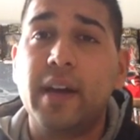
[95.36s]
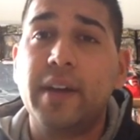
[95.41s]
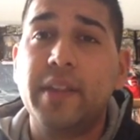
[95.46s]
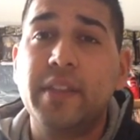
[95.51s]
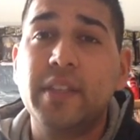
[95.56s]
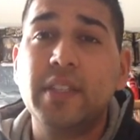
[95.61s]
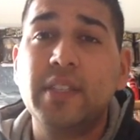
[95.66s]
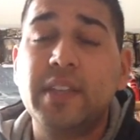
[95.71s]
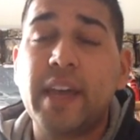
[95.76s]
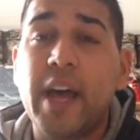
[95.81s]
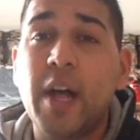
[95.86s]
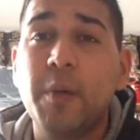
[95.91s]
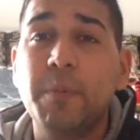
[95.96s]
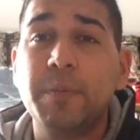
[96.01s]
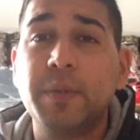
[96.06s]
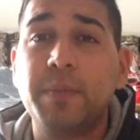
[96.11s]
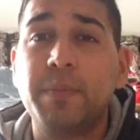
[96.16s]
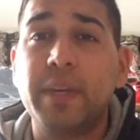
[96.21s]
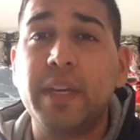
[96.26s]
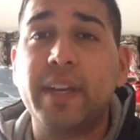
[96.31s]
This
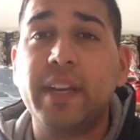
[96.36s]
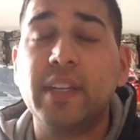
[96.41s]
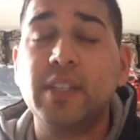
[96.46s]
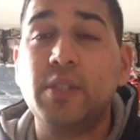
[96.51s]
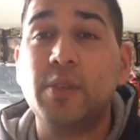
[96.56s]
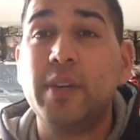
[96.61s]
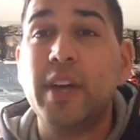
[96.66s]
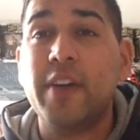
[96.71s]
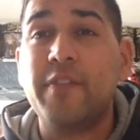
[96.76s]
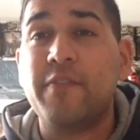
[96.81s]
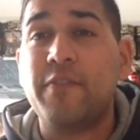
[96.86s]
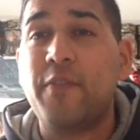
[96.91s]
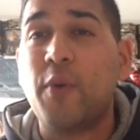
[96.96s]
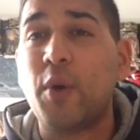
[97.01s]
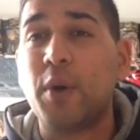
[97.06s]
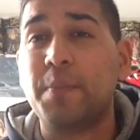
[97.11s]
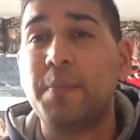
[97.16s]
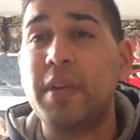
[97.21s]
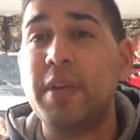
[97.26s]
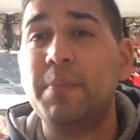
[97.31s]
helps because you got
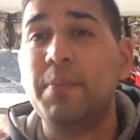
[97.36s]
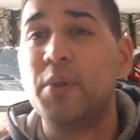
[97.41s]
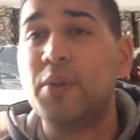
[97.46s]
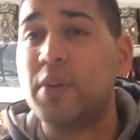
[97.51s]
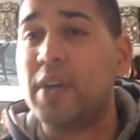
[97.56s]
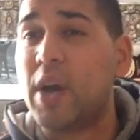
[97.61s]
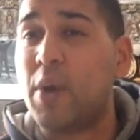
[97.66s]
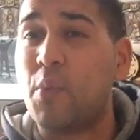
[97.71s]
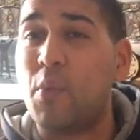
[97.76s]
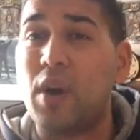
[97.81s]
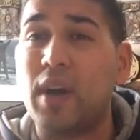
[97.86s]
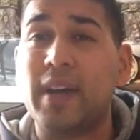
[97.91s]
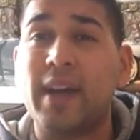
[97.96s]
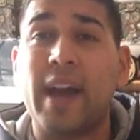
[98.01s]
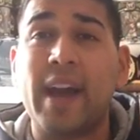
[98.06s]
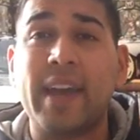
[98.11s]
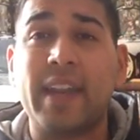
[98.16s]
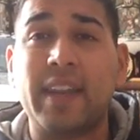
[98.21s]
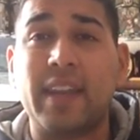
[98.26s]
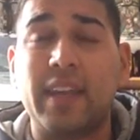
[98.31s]
4 people. You got one
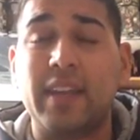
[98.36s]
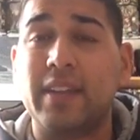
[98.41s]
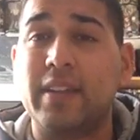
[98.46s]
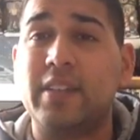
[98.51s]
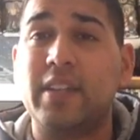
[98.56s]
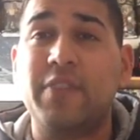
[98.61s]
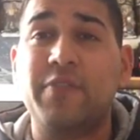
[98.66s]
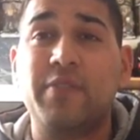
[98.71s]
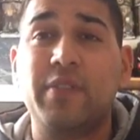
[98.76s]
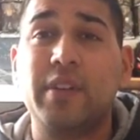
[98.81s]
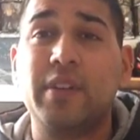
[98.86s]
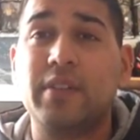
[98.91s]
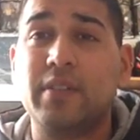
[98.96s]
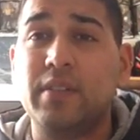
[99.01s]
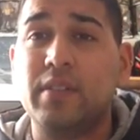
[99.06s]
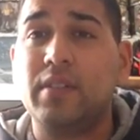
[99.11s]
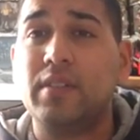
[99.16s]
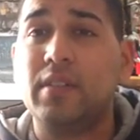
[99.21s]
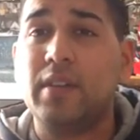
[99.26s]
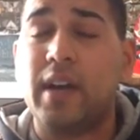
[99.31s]
guy in different
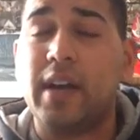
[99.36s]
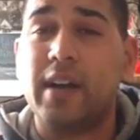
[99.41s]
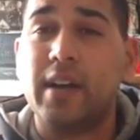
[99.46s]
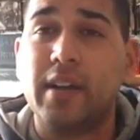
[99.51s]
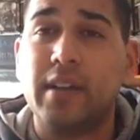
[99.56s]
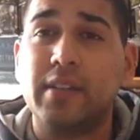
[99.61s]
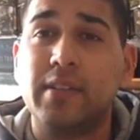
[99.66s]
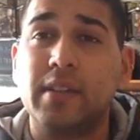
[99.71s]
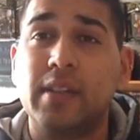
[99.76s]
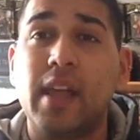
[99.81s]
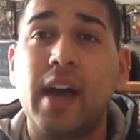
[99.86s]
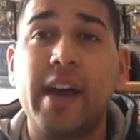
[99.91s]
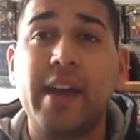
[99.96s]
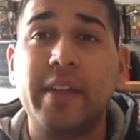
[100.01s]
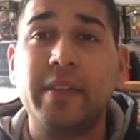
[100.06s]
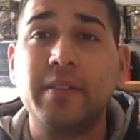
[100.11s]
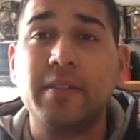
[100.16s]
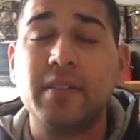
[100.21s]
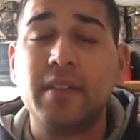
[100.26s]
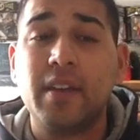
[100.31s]

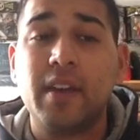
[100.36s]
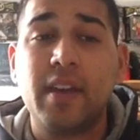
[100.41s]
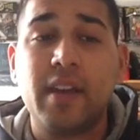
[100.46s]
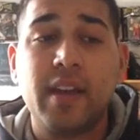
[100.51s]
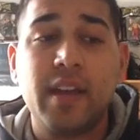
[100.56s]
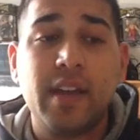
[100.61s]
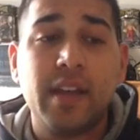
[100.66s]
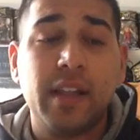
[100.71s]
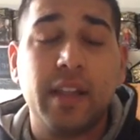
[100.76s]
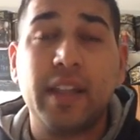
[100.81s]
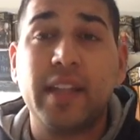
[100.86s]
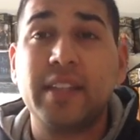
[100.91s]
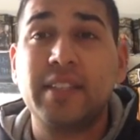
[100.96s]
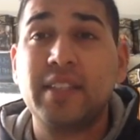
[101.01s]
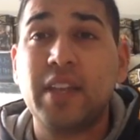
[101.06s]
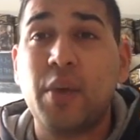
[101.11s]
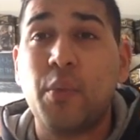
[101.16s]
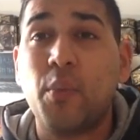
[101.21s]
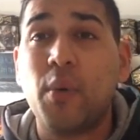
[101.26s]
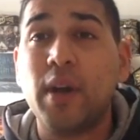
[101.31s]
lines. Let's
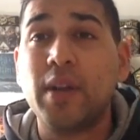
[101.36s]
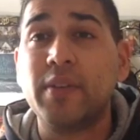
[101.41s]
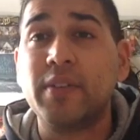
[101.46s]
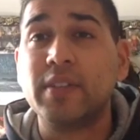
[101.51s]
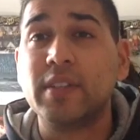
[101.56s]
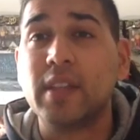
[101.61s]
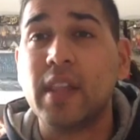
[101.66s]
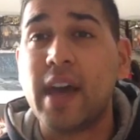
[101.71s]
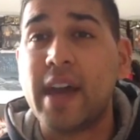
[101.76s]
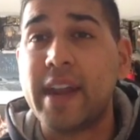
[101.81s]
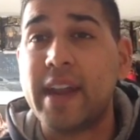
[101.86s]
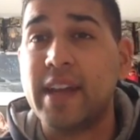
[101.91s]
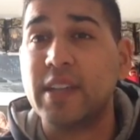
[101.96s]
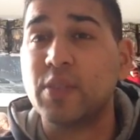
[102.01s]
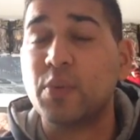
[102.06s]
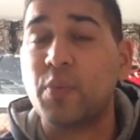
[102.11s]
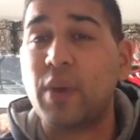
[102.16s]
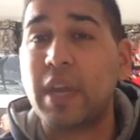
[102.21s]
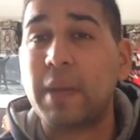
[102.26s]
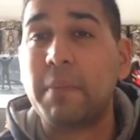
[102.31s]
say one line
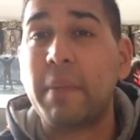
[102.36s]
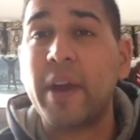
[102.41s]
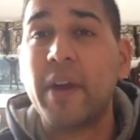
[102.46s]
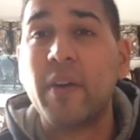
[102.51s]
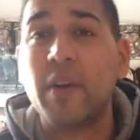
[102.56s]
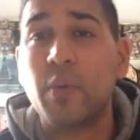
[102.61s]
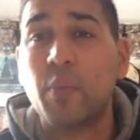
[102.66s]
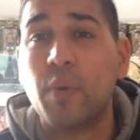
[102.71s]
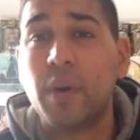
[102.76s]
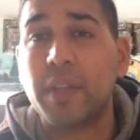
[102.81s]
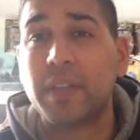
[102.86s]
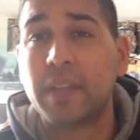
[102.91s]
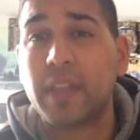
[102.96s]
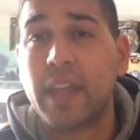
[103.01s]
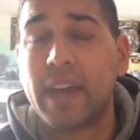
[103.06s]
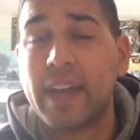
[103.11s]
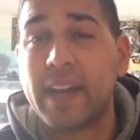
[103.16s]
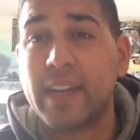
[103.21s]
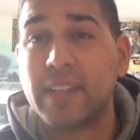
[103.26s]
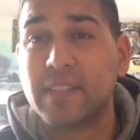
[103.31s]
has a Wade Barrett, one
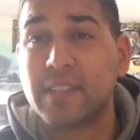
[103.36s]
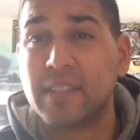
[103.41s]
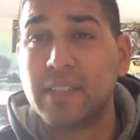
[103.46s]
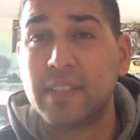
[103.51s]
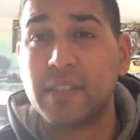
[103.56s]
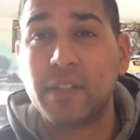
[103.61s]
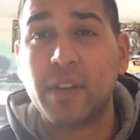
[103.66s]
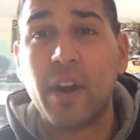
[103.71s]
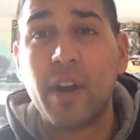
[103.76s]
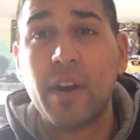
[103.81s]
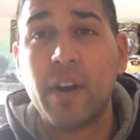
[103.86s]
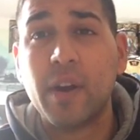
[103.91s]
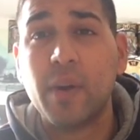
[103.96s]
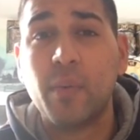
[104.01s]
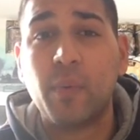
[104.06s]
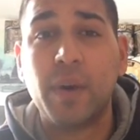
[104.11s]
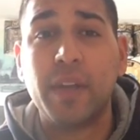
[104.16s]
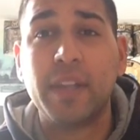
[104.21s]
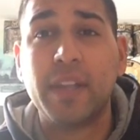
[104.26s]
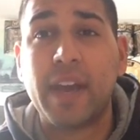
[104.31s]
line has a Sin Cara,
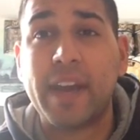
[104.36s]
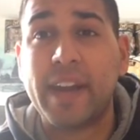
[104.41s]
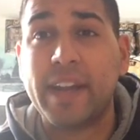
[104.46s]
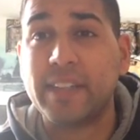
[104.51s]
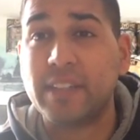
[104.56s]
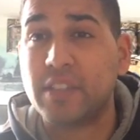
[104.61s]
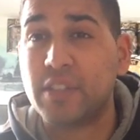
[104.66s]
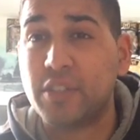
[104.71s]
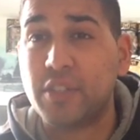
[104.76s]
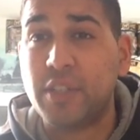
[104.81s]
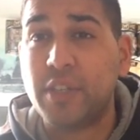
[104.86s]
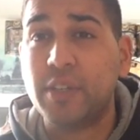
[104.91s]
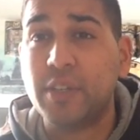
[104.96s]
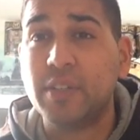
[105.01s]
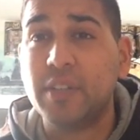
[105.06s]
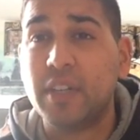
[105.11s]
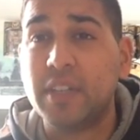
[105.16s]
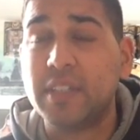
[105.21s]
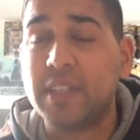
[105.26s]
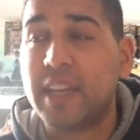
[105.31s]
one line has the
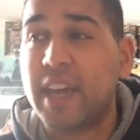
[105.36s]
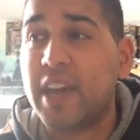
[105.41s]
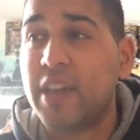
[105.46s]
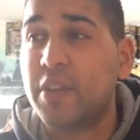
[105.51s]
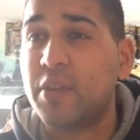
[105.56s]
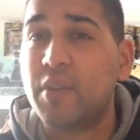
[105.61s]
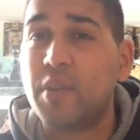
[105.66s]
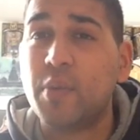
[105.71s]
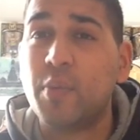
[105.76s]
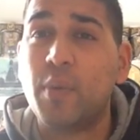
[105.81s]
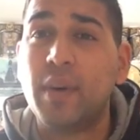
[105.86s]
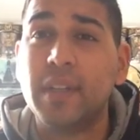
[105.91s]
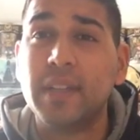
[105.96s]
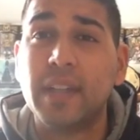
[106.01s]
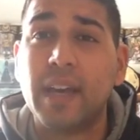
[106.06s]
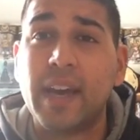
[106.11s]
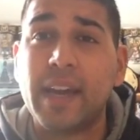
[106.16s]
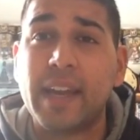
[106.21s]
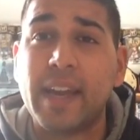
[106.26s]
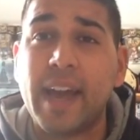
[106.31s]
Shield altogether, and one
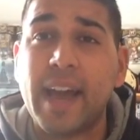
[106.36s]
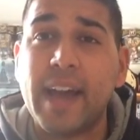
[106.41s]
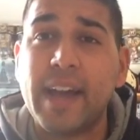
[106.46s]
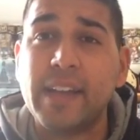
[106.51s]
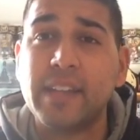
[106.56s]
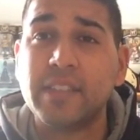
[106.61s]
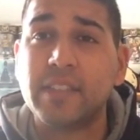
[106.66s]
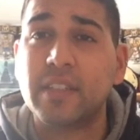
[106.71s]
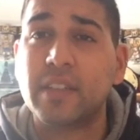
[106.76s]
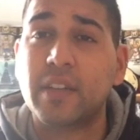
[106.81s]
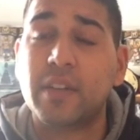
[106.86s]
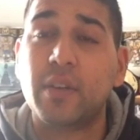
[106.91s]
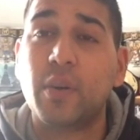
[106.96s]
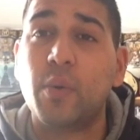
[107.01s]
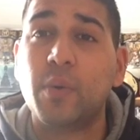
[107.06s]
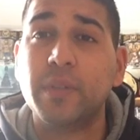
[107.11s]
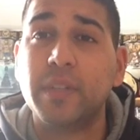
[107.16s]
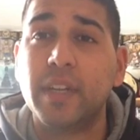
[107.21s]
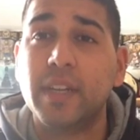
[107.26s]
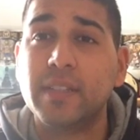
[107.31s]
line has
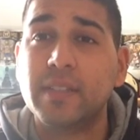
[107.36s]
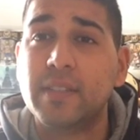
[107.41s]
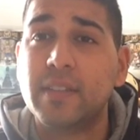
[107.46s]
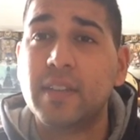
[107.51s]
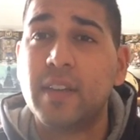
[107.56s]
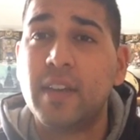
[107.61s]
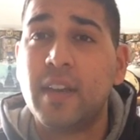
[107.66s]
Goldust.